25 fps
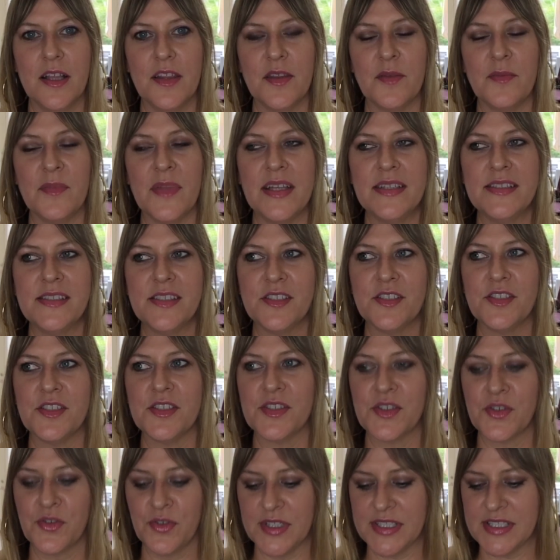the message
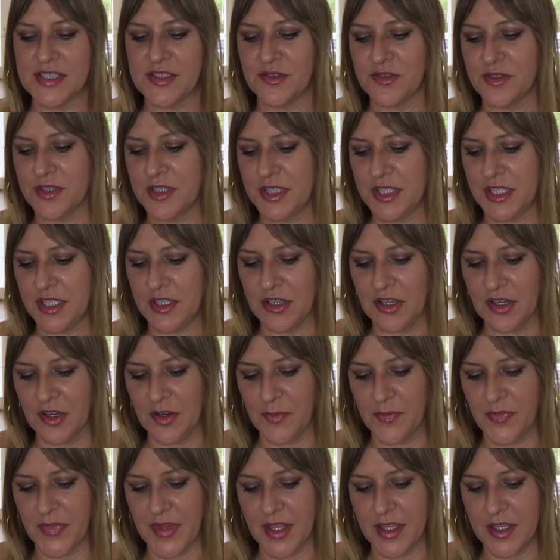is crystal
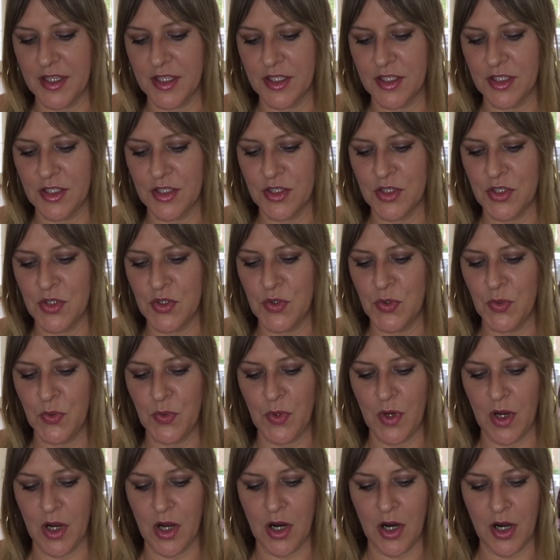clear.
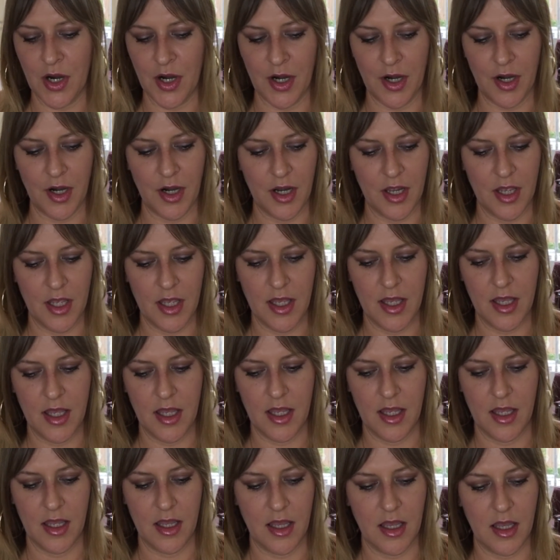You are
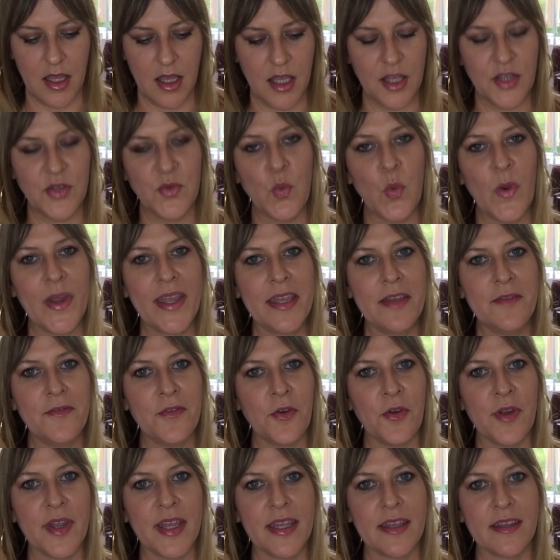
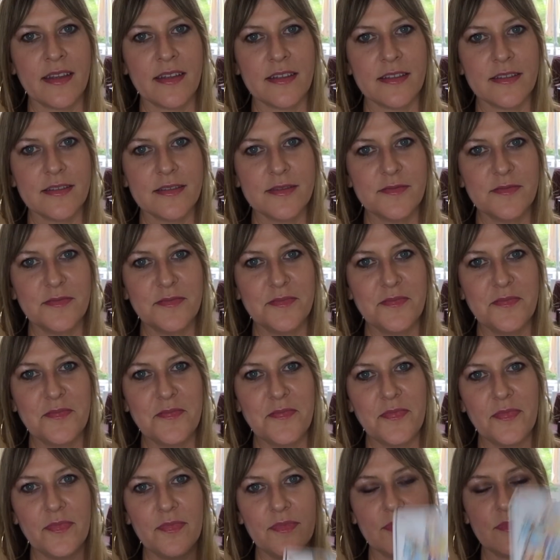unwavering
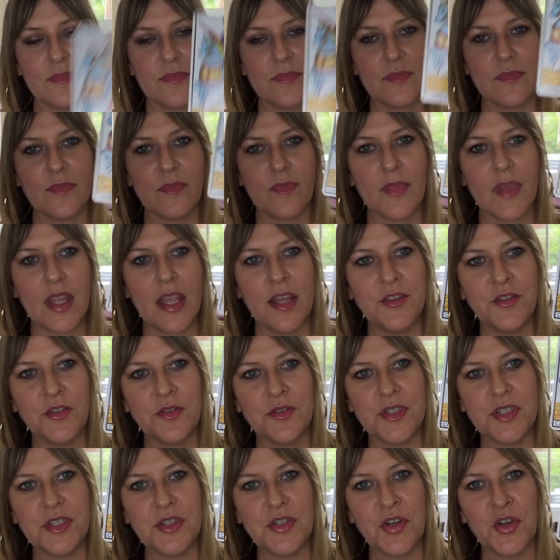and
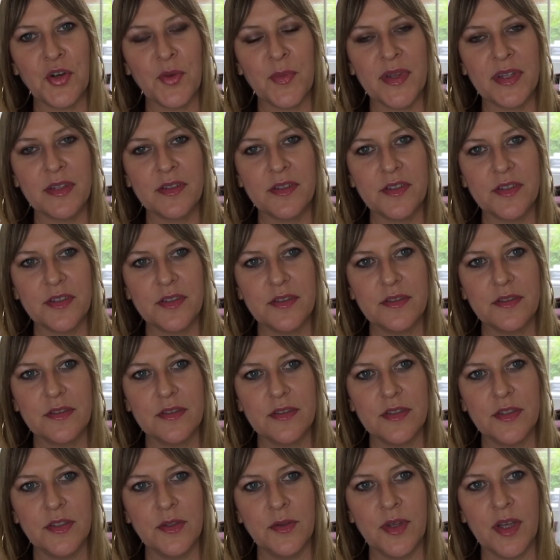you're determined.
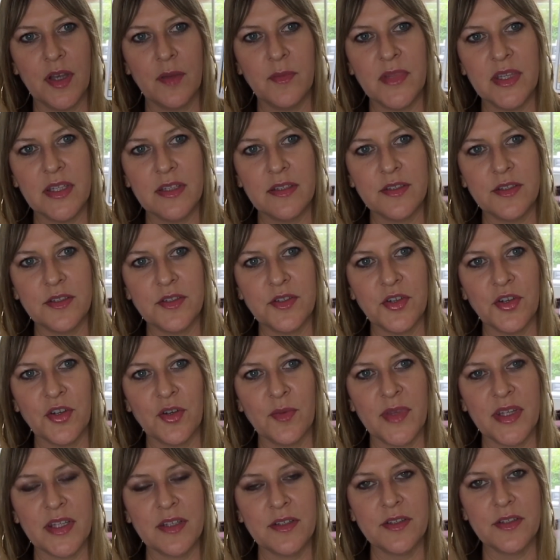You come in
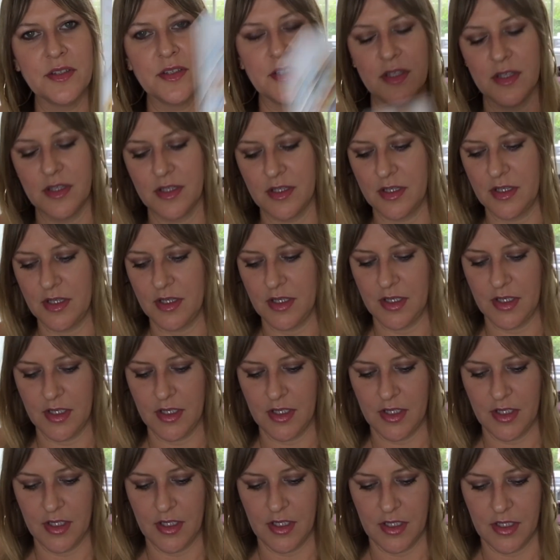determined.
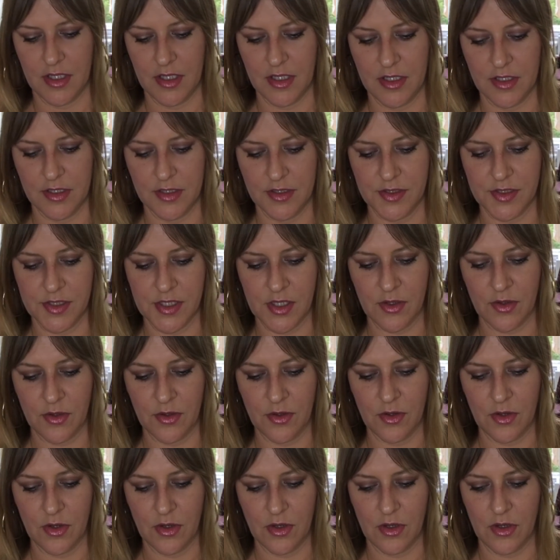
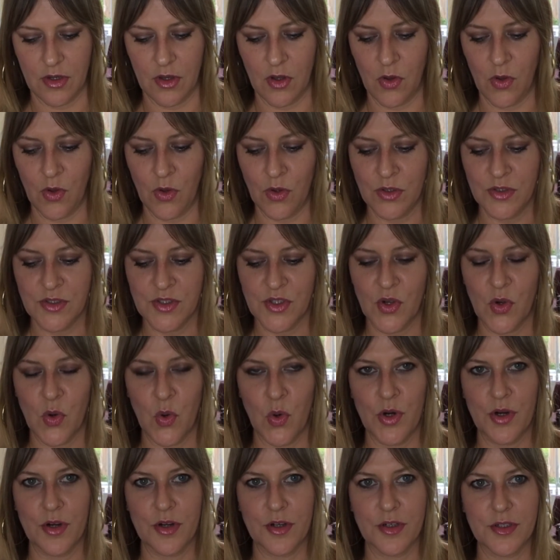So hold
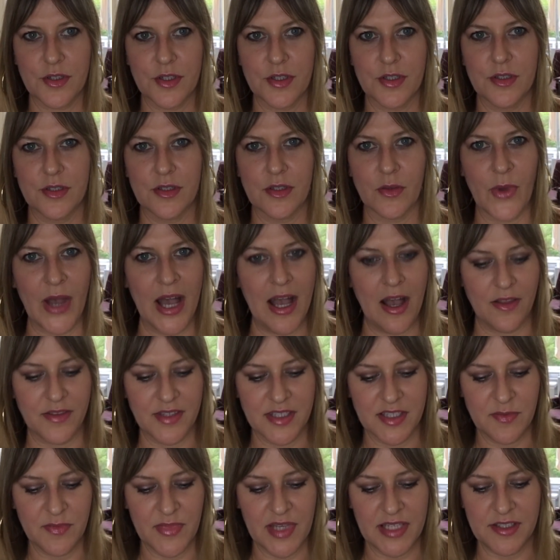court. Wow,
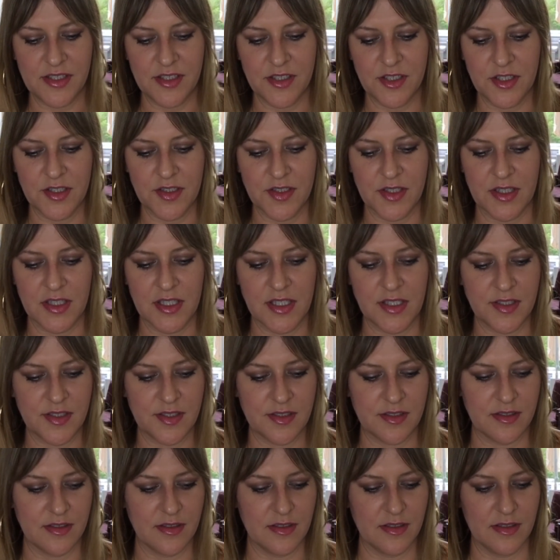these messages and
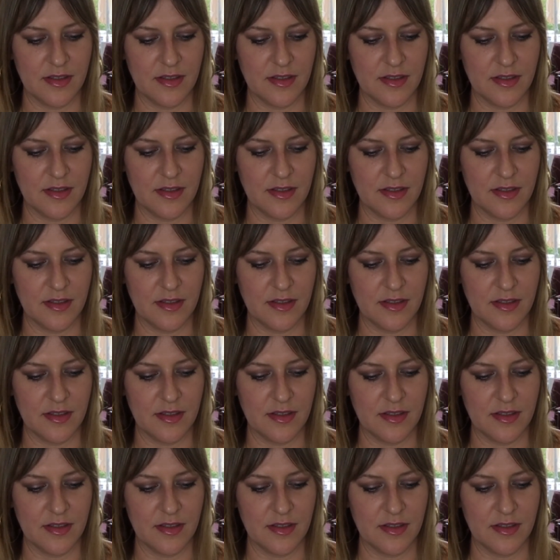these